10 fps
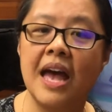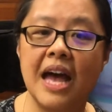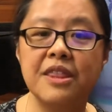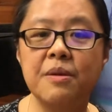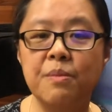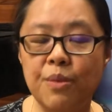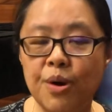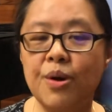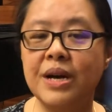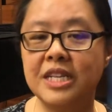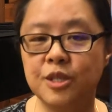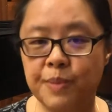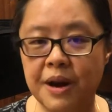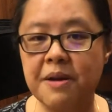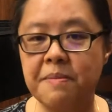and the more
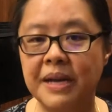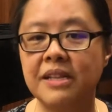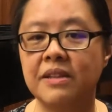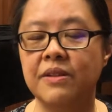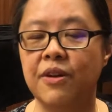experimental